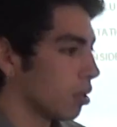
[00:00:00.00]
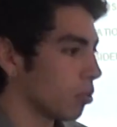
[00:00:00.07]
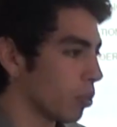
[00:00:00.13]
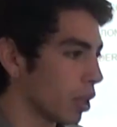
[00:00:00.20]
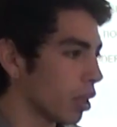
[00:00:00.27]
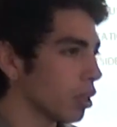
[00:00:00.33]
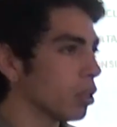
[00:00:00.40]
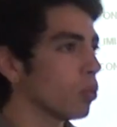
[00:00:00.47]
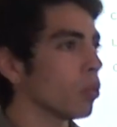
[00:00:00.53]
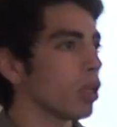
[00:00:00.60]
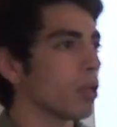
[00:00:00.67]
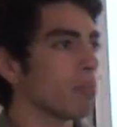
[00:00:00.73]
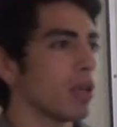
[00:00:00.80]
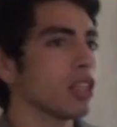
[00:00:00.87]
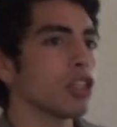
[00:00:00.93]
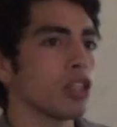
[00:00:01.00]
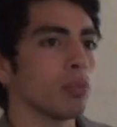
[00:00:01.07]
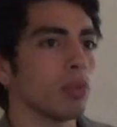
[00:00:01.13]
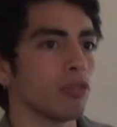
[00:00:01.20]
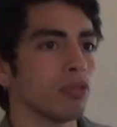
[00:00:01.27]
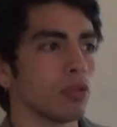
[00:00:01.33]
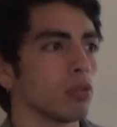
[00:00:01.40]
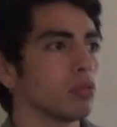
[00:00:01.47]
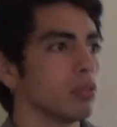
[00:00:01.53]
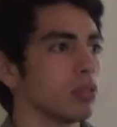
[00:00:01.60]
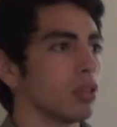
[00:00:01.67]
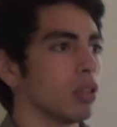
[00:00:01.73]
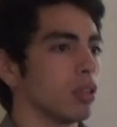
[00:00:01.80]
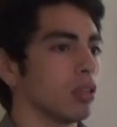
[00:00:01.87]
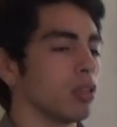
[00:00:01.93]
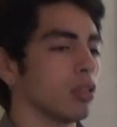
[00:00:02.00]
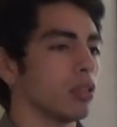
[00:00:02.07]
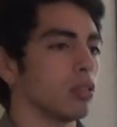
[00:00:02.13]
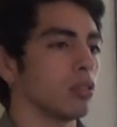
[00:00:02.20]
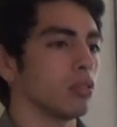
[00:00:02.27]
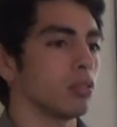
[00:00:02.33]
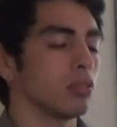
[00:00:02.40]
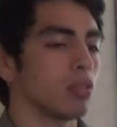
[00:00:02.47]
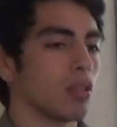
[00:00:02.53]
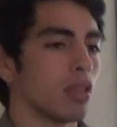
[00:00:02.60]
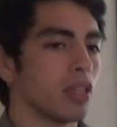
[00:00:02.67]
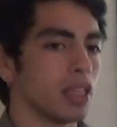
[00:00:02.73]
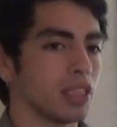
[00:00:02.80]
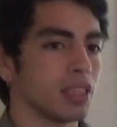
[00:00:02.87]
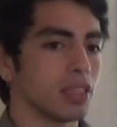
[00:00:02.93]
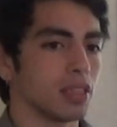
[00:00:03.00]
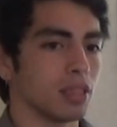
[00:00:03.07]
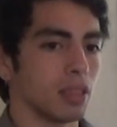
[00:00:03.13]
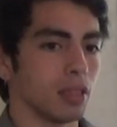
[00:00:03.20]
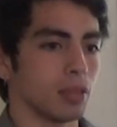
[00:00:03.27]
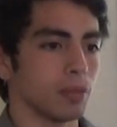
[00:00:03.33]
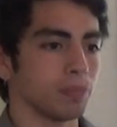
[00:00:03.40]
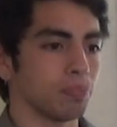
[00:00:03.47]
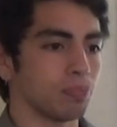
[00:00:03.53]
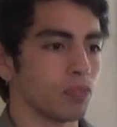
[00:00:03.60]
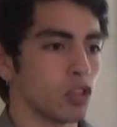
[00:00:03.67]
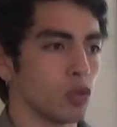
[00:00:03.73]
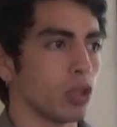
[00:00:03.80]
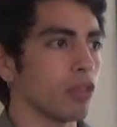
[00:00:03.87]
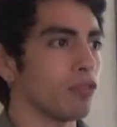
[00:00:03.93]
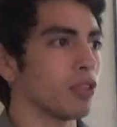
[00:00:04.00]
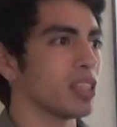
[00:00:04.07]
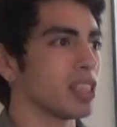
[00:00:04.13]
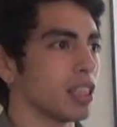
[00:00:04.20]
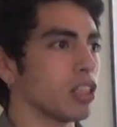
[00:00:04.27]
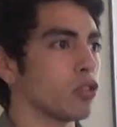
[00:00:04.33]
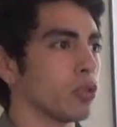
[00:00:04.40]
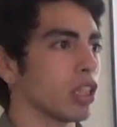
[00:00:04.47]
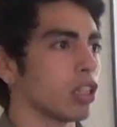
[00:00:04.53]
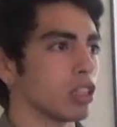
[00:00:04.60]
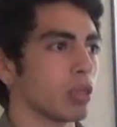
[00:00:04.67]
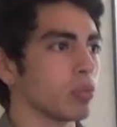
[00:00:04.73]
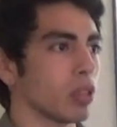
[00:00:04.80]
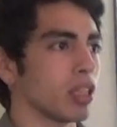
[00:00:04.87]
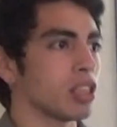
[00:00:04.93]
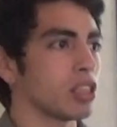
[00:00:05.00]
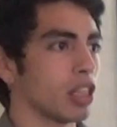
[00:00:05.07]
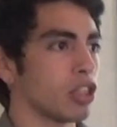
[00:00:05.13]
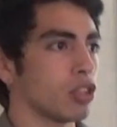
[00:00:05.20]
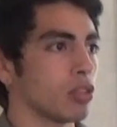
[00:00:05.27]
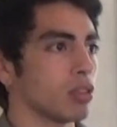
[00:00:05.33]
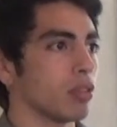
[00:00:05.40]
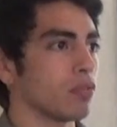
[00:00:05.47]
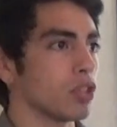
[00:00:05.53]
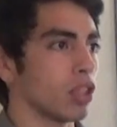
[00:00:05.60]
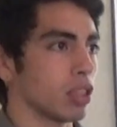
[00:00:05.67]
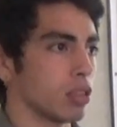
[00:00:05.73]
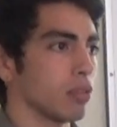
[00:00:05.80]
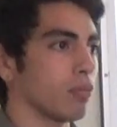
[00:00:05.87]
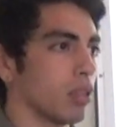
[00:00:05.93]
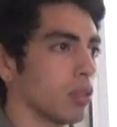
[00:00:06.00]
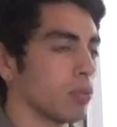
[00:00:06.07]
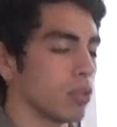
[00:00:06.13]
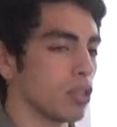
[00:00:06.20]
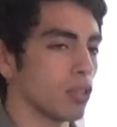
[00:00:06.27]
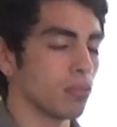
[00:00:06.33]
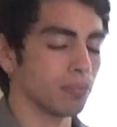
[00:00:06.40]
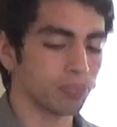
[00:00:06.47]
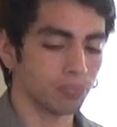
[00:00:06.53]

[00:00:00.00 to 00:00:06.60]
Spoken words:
Regarding what I mentioned before, this 21st century conceptualizations of chunks of language,